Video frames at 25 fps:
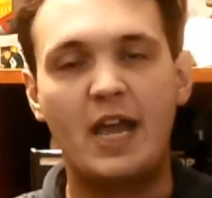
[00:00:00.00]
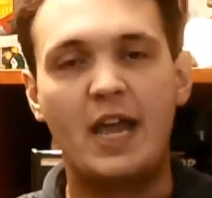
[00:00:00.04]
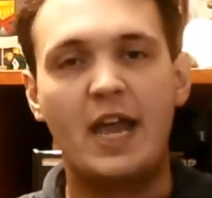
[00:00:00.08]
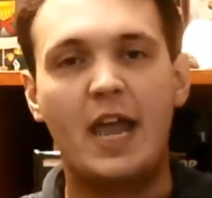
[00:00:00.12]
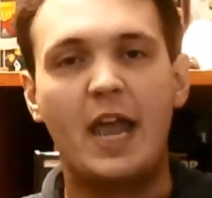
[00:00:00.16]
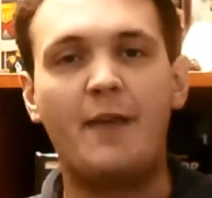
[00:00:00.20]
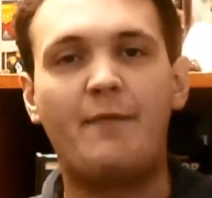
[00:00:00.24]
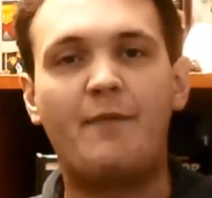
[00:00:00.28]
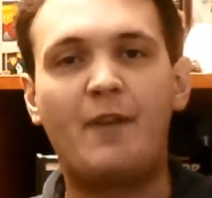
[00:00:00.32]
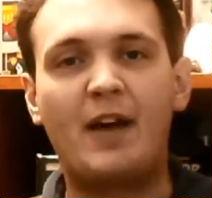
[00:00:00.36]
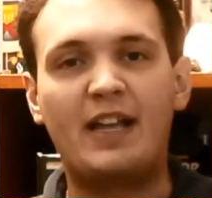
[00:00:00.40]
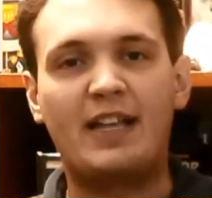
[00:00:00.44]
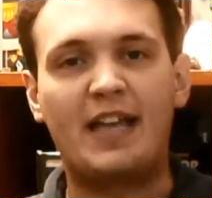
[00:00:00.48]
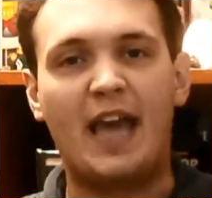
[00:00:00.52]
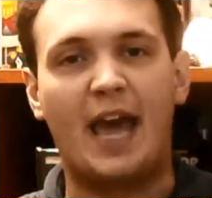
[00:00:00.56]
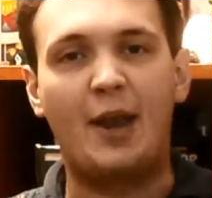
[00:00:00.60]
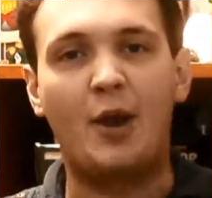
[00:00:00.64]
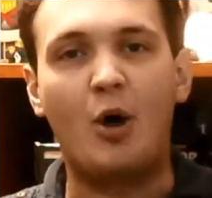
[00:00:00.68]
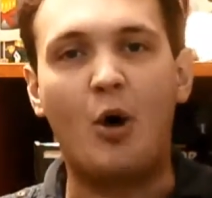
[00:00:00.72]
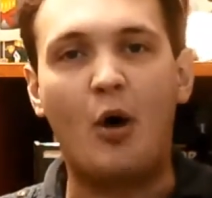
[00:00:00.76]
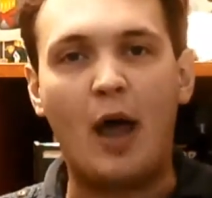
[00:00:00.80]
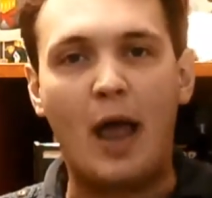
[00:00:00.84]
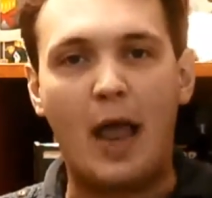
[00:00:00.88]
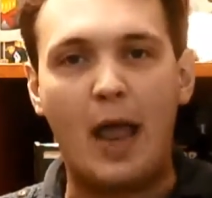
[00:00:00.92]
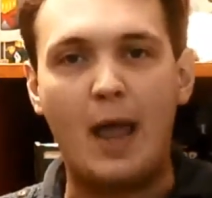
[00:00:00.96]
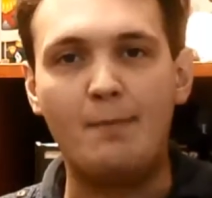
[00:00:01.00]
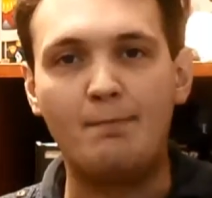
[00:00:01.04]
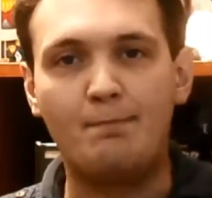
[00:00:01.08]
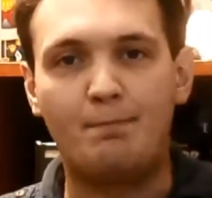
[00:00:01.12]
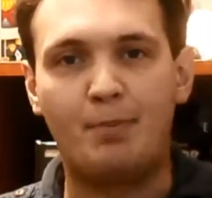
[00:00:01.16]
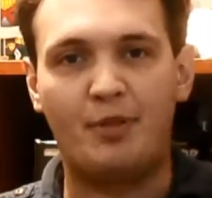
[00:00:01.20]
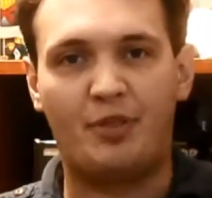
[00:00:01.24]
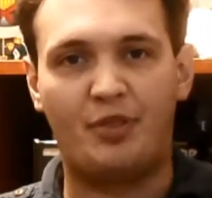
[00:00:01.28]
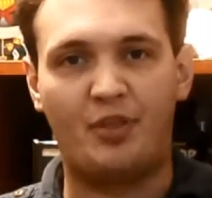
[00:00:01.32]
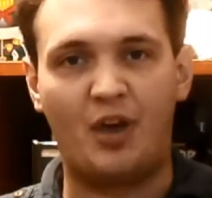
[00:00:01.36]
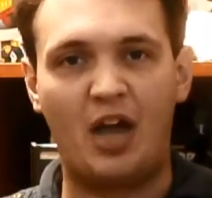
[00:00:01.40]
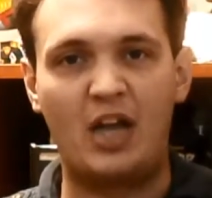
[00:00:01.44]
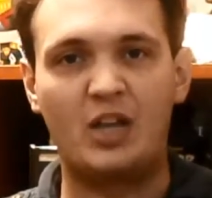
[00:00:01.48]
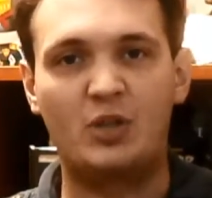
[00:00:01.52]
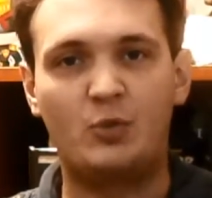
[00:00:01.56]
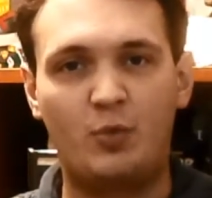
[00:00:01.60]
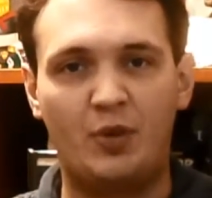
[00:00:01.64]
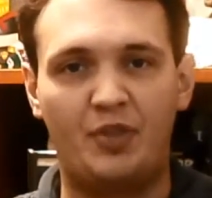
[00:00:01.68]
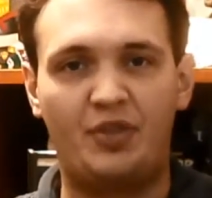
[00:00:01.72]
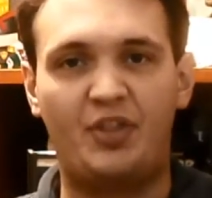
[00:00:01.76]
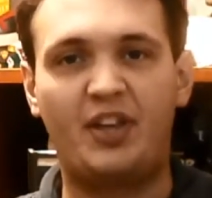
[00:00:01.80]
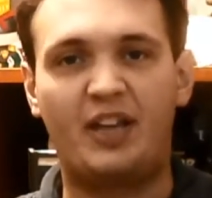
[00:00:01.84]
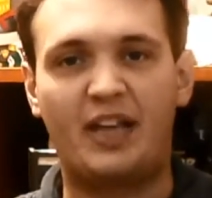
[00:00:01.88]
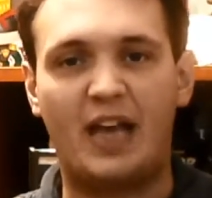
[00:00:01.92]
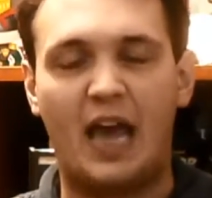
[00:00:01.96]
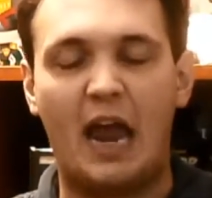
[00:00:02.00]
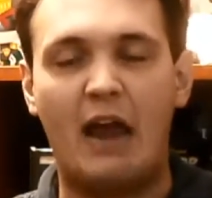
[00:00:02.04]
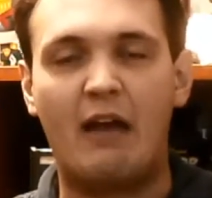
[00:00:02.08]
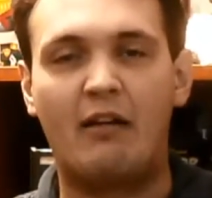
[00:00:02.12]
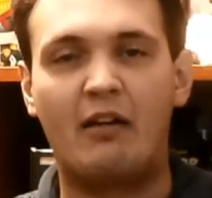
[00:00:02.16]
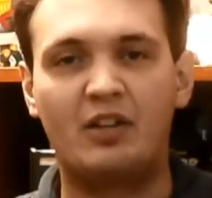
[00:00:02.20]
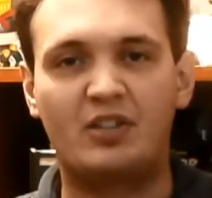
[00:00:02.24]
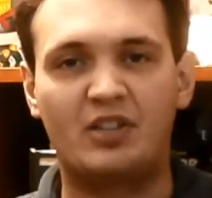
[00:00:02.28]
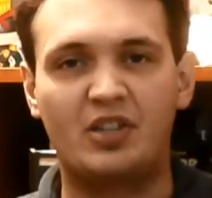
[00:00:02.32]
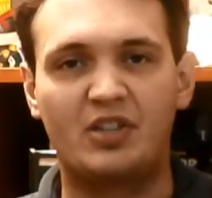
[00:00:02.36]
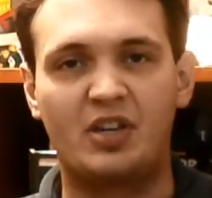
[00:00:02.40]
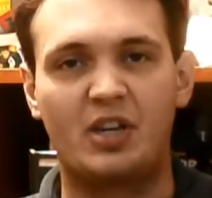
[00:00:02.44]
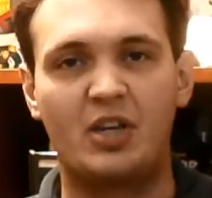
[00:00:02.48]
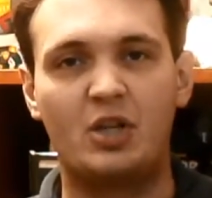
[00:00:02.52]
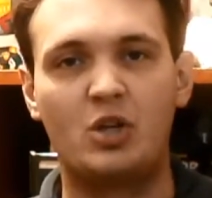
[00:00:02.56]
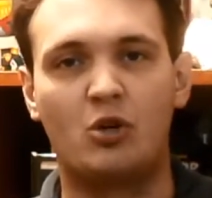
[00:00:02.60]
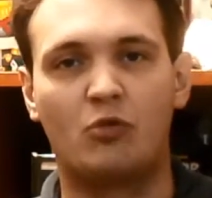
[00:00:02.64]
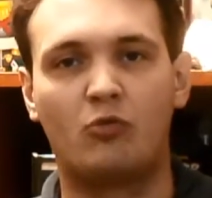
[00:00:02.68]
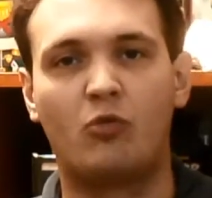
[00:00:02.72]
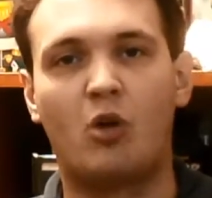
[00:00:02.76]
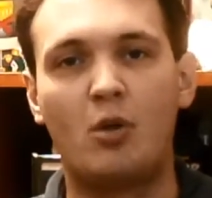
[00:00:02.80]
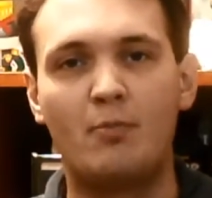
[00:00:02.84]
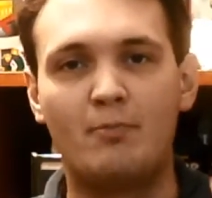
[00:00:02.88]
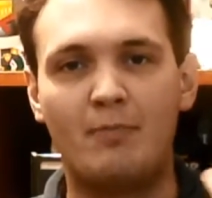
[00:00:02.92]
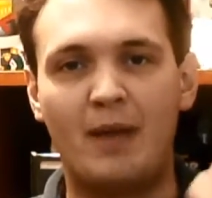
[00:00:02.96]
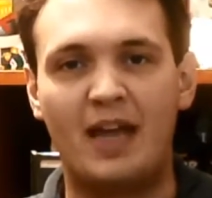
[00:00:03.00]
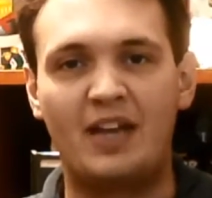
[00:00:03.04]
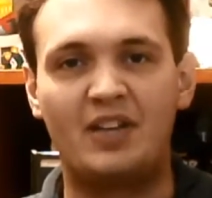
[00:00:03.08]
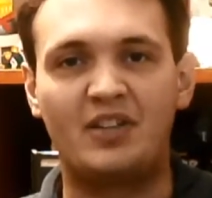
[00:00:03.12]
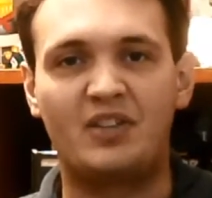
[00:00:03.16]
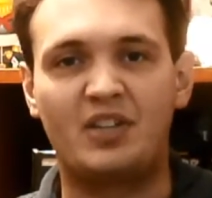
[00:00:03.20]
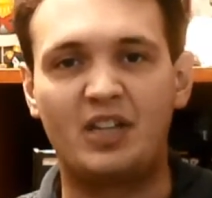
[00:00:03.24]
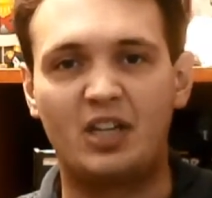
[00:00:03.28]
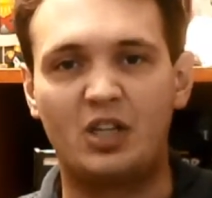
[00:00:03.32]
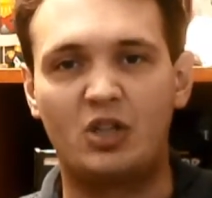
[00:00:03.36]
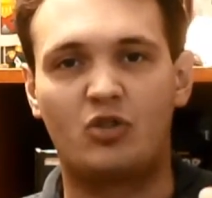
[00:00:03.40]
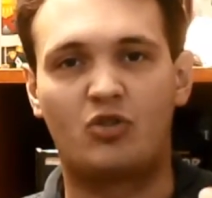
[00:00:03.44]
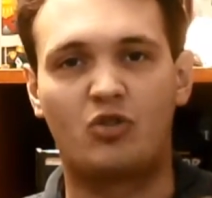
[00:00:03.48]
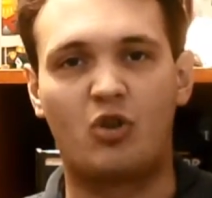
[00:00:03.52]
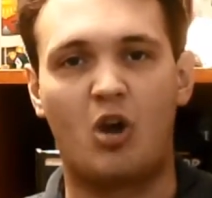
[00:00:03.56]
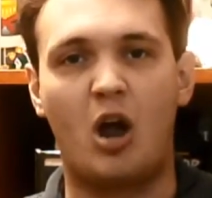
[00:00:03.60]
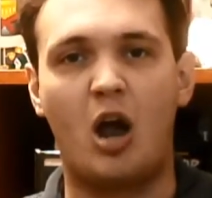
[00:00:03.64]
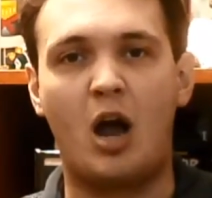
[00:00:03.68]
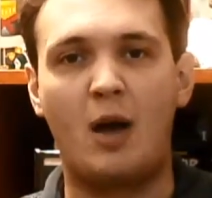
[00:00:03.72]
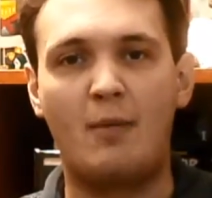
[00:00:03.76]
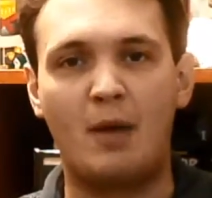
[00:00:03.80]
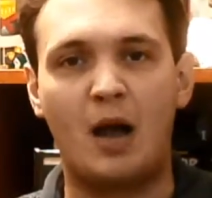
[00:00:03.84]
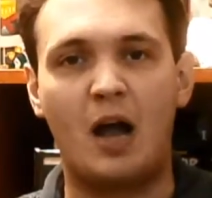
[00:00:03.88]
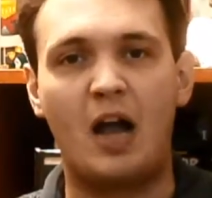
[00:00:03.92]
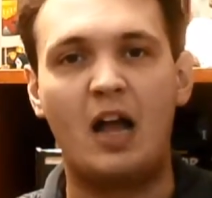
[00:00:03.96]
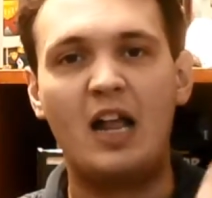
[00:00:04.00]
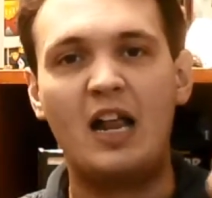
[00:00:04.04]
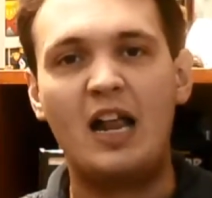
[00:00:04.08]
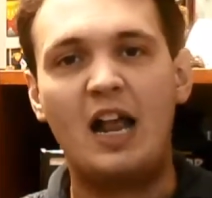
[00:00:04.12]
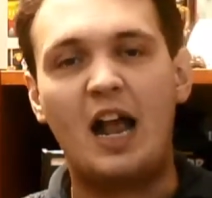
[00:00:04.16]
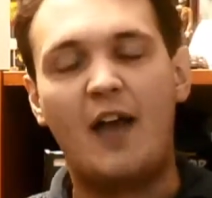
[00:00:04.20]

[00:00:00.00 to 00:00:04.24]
If I cannot empathize with the characters in your romantic drama,